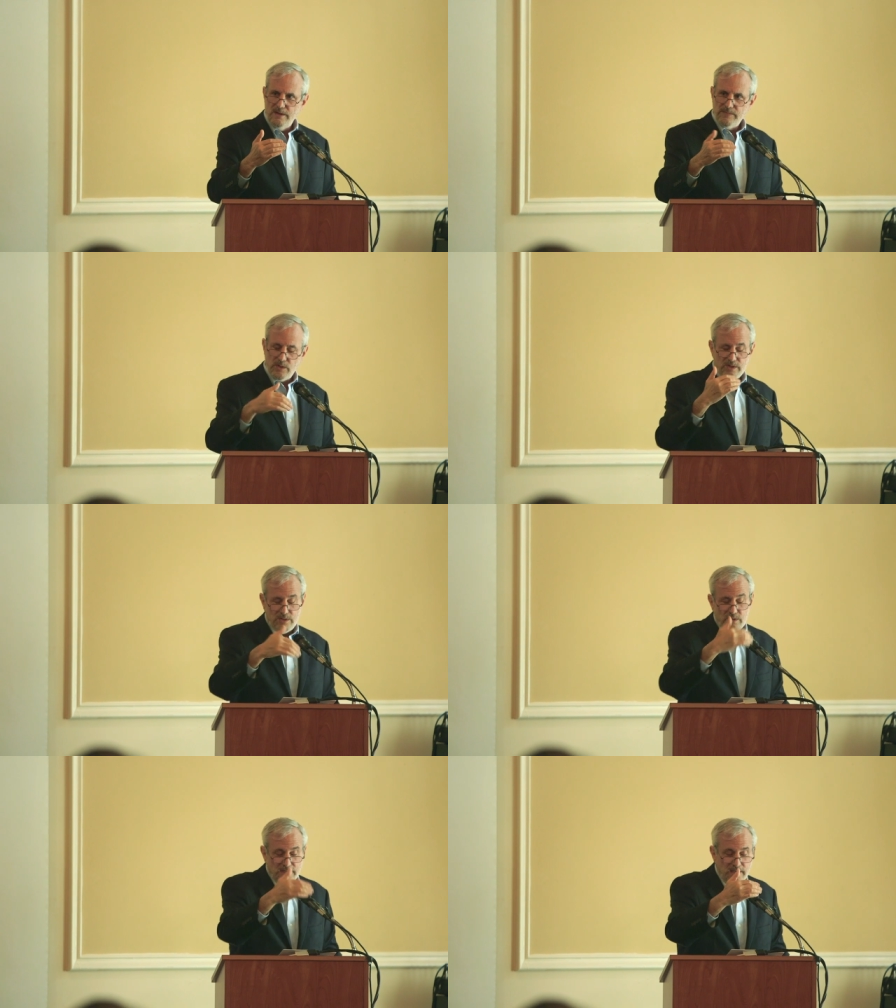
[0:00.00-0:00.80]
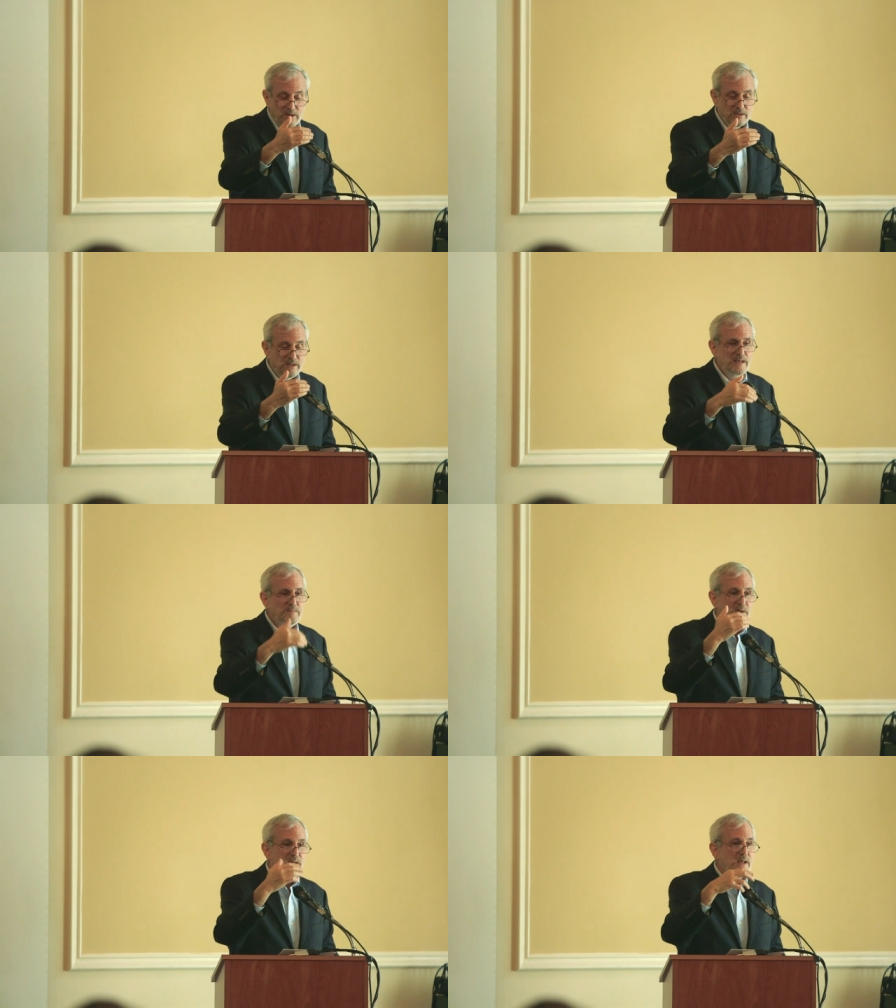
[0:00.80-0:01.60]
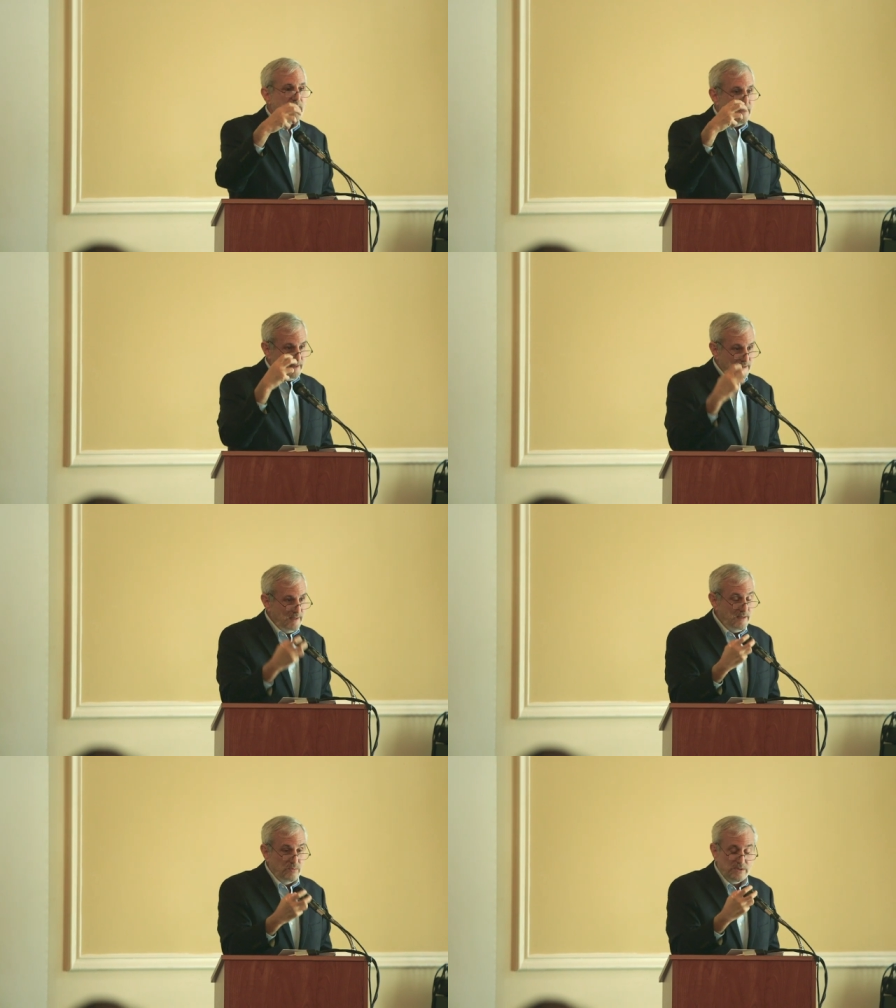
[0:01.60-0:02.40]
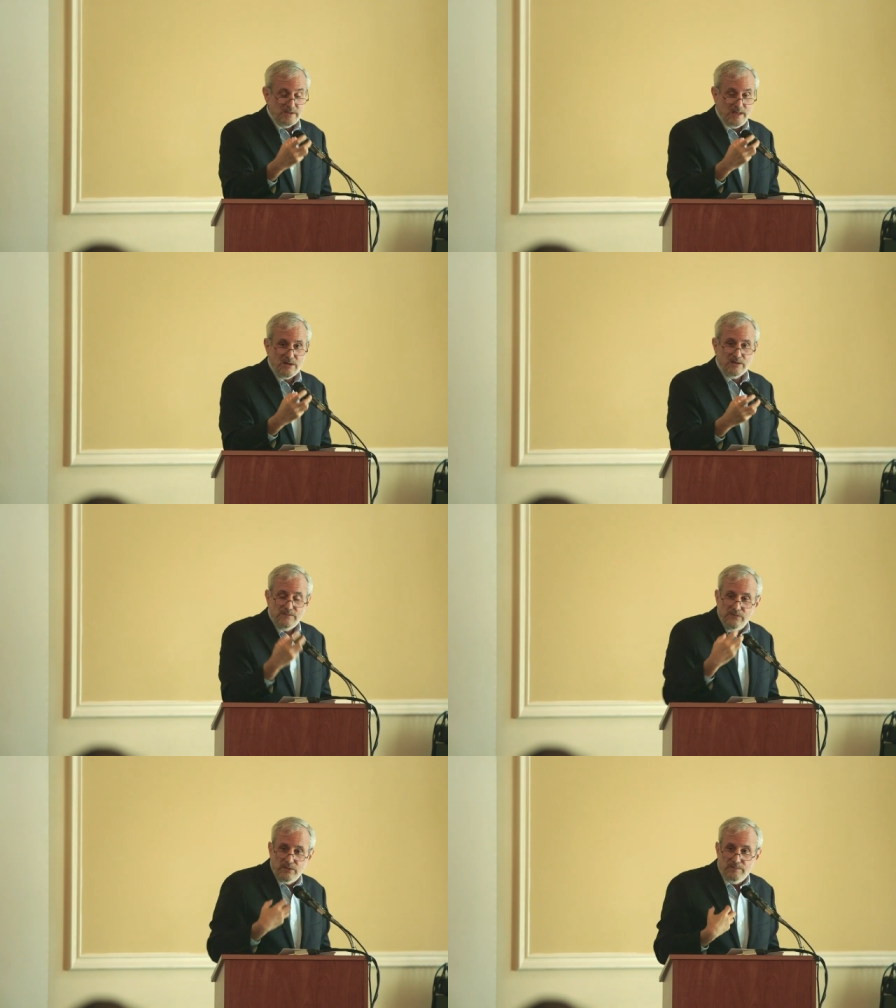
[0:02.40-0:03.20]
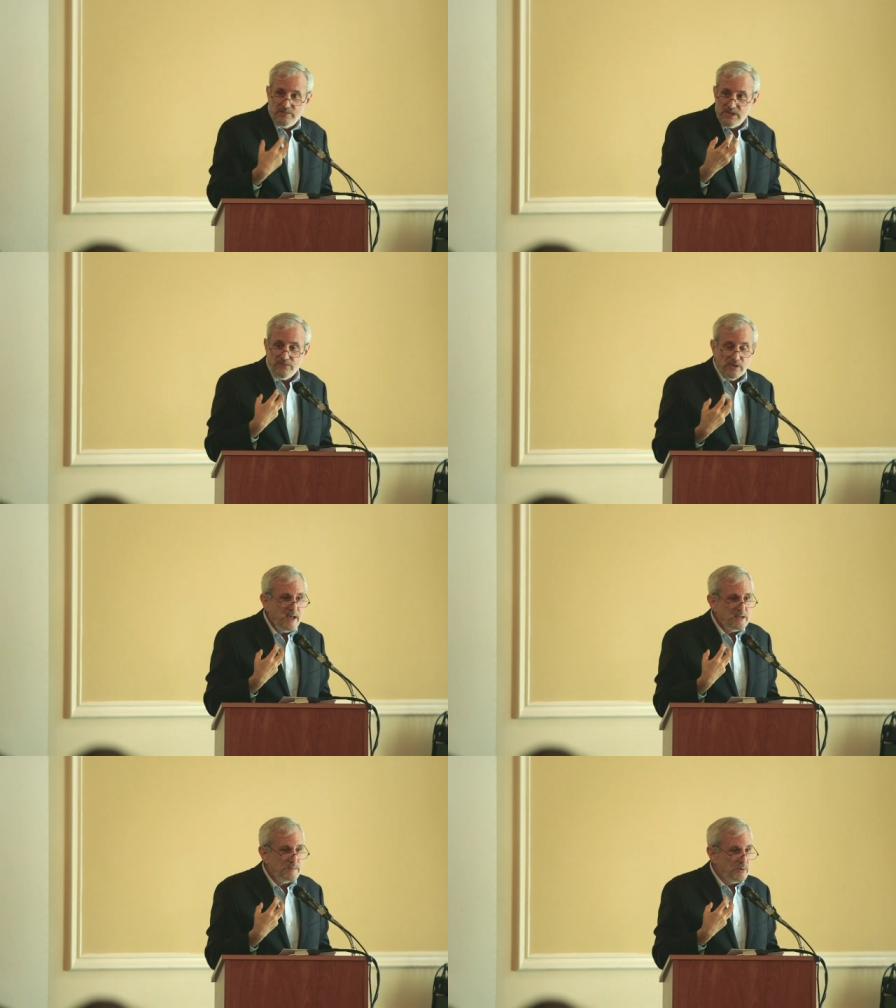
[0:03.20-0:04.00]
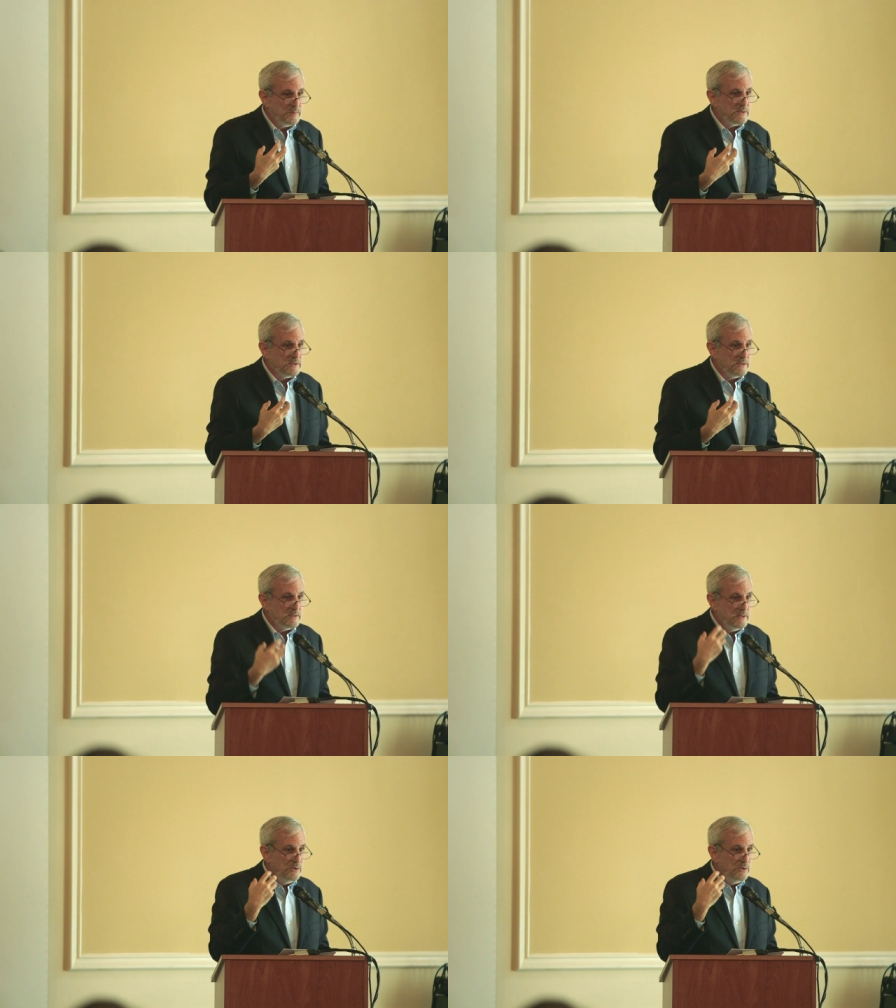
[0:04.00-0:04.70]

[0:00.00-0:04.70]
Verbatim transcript: There was, it wasn't guaranteed, but it was there for self-reliance purposes.